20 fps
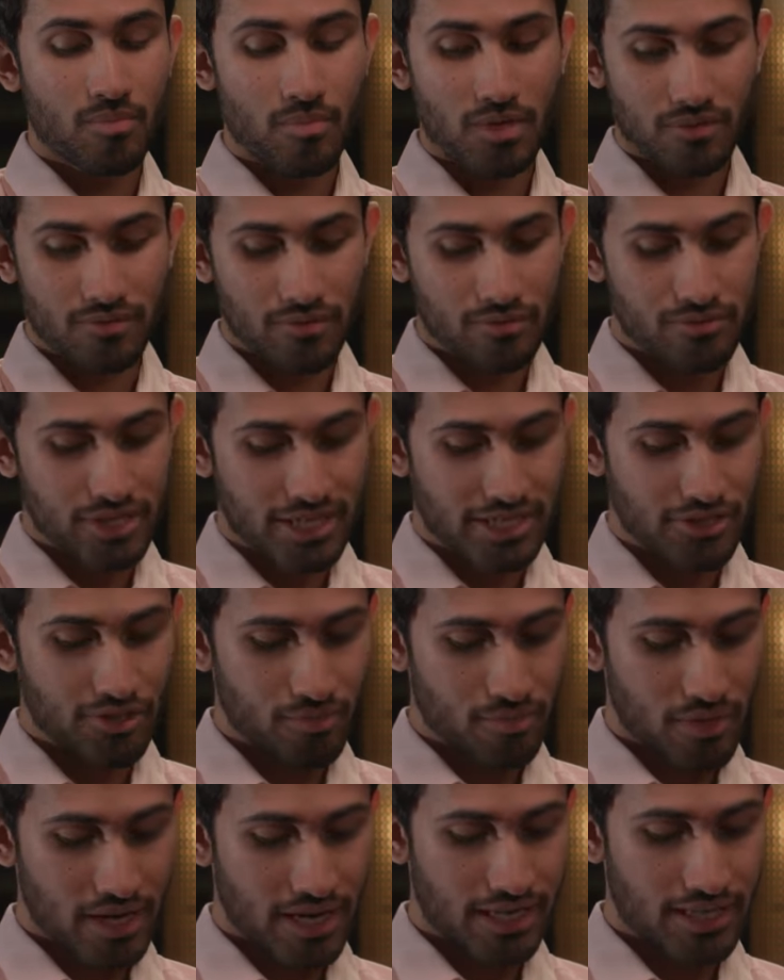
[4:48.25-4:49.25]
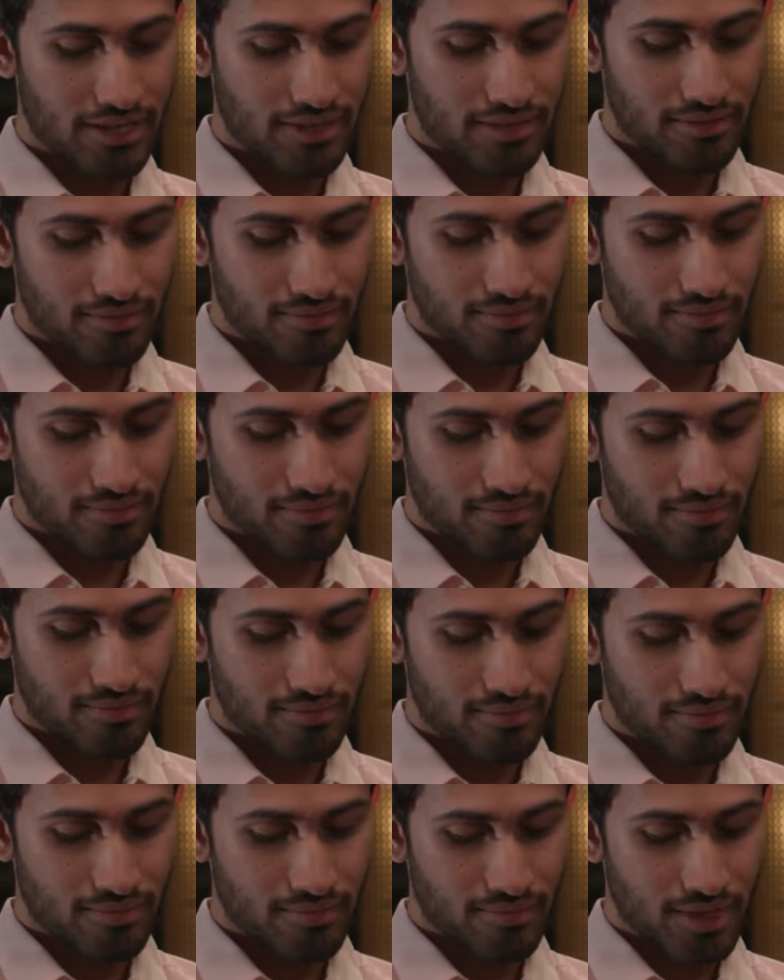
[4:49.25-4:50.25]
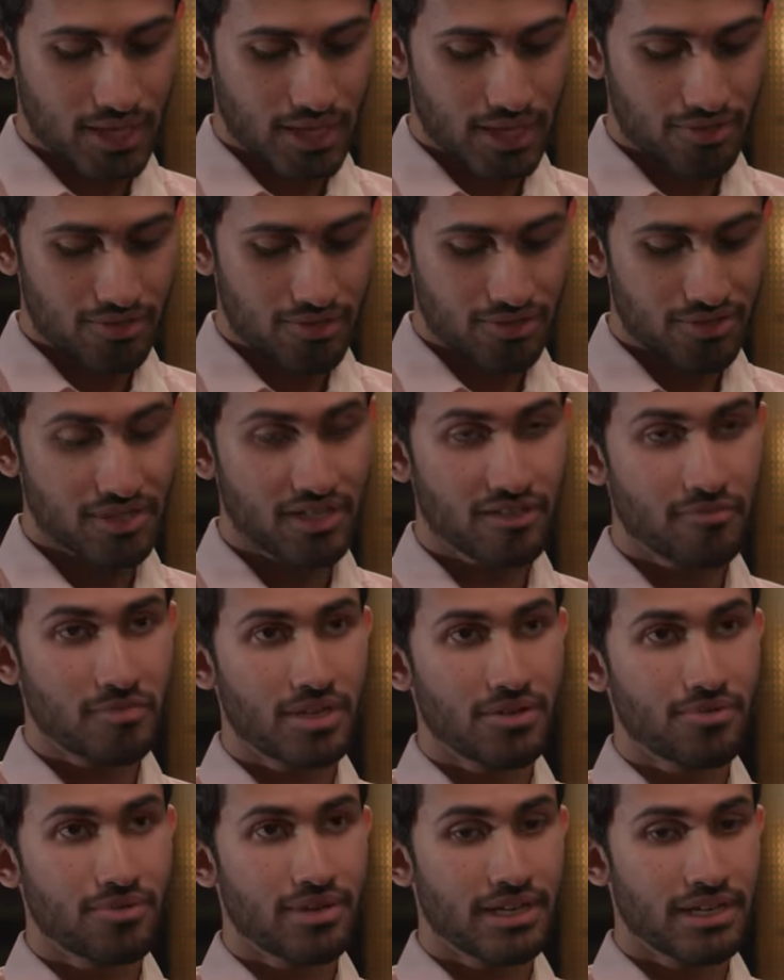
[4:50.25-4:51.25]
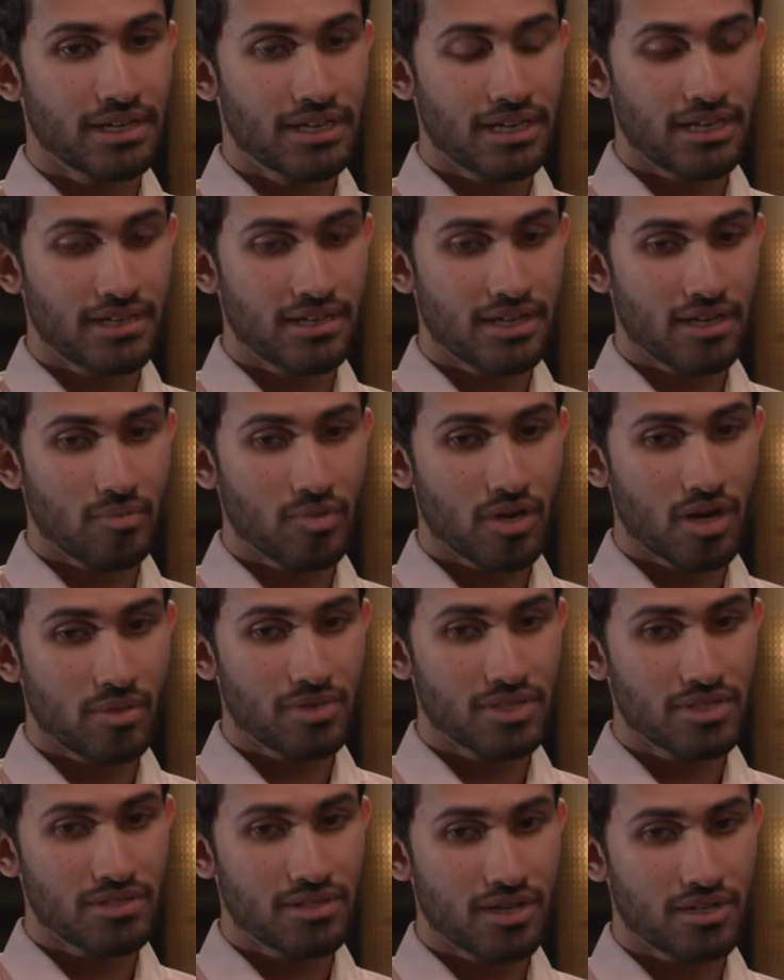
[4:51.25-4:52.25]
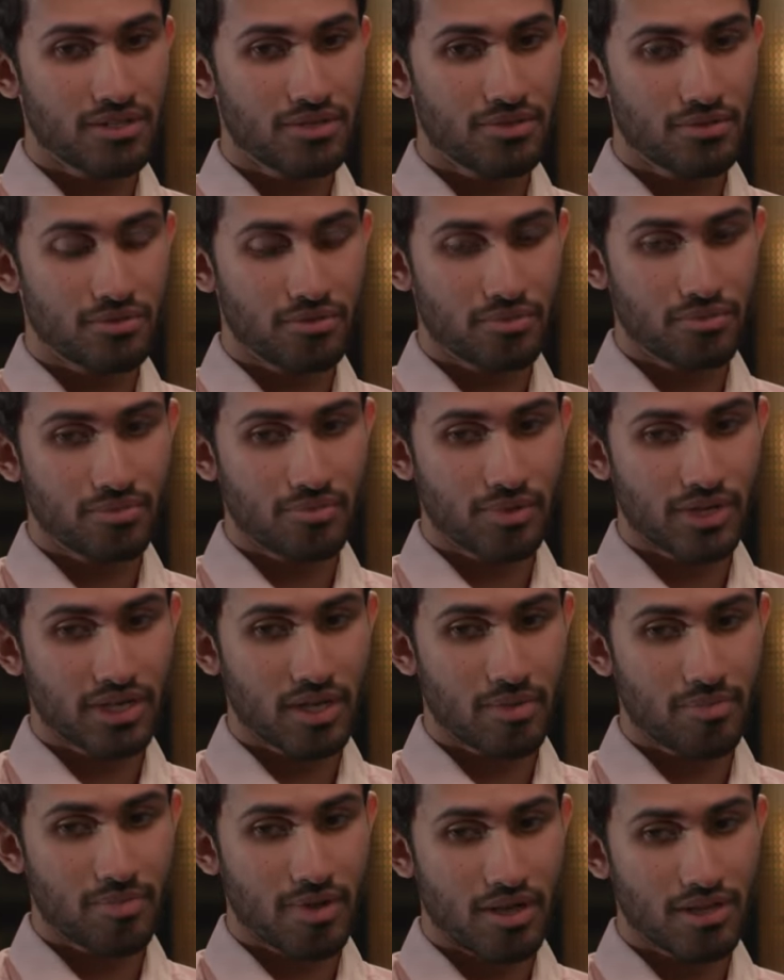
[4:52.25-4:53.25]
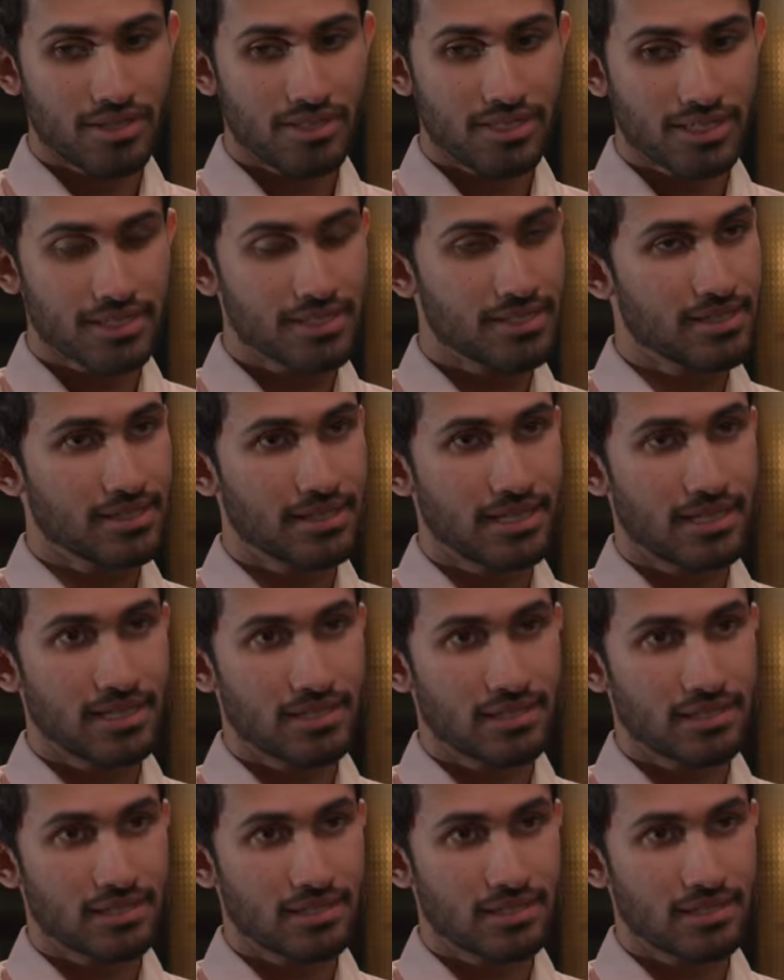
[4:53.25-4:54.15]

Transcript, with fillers: but if you change your mind, then just give me a ring and I promise not to bring up politics again.